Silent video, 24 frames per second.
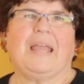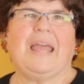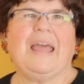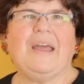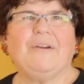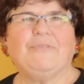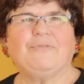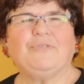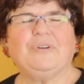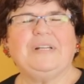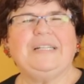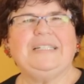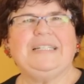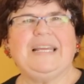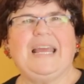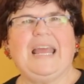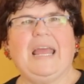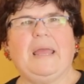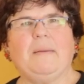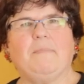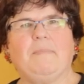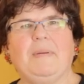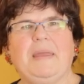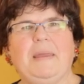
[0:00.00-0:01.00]
Every
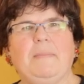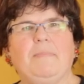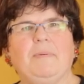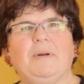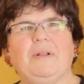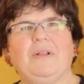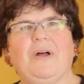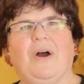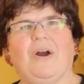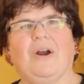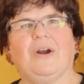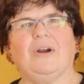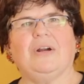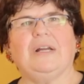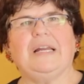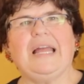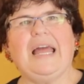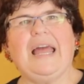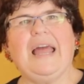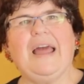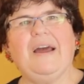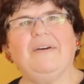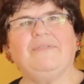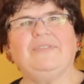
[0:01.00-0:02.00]
day, people are
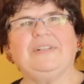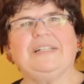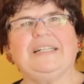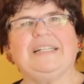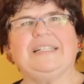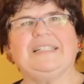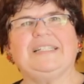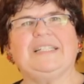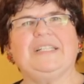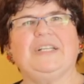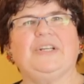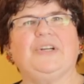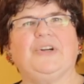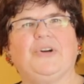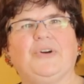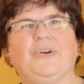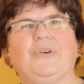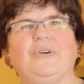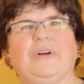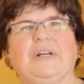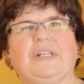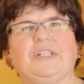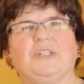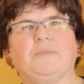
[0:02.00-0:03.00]
evidencing
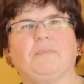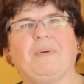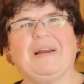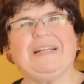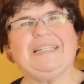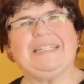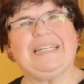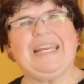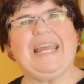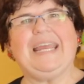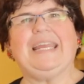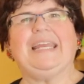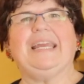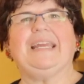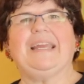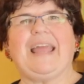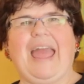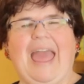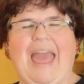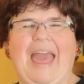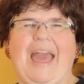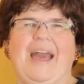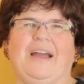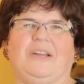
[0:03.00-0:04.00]
courage by taking
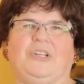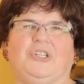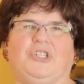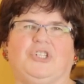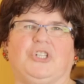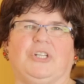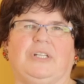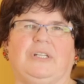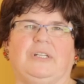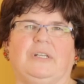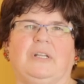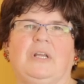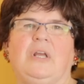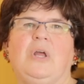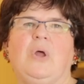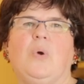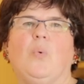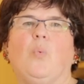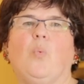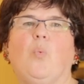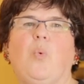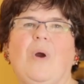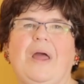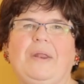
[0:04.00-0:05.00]
action
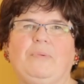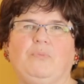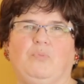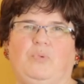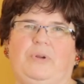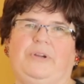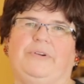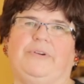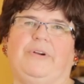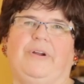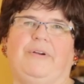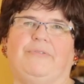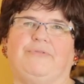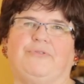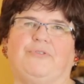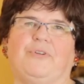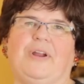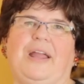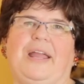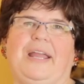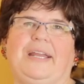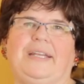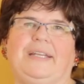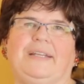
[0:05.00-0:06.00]
when we're
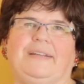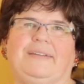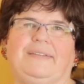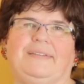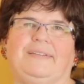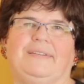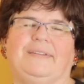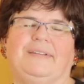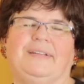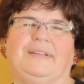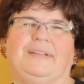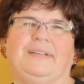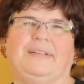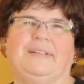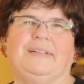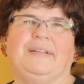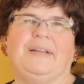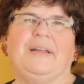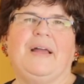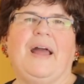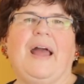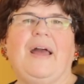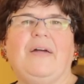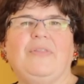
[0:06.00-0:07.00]
afraid.
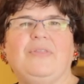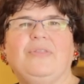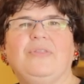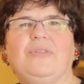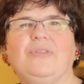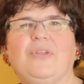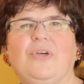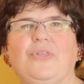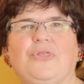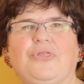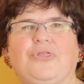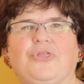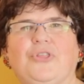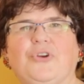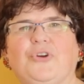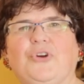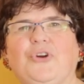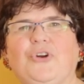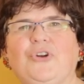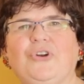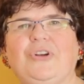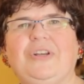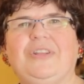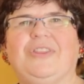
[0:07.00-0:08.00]
And the
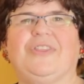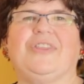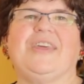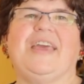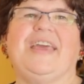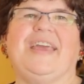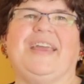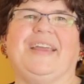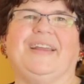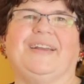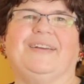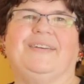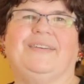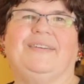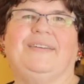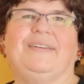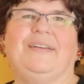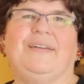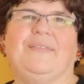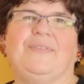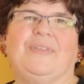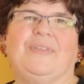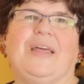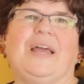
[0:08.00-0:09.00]
third thing
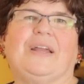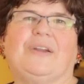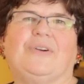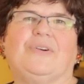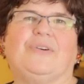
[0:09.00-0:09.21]
that